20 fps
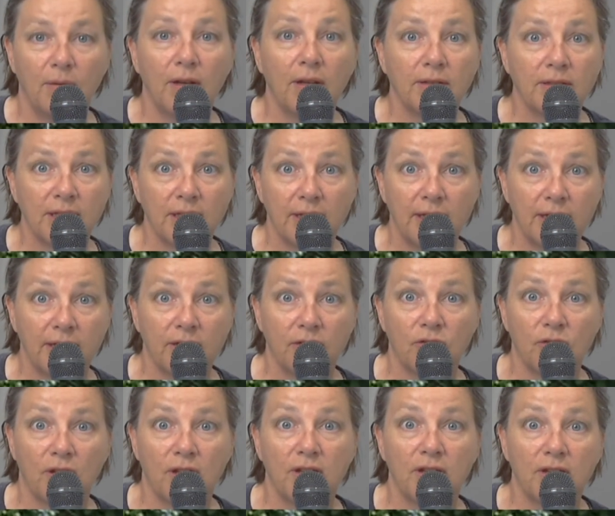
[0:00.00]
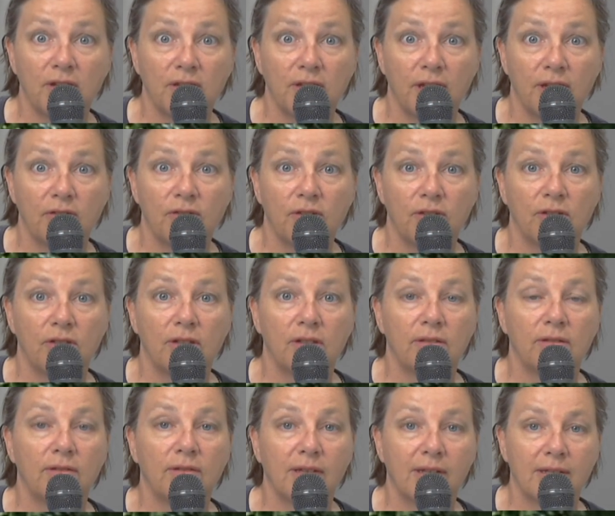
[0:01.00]
also like to draw your attention
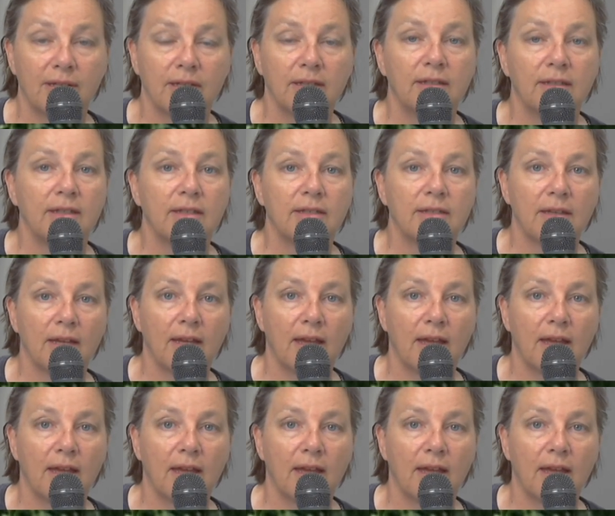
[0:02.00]
to Sydney's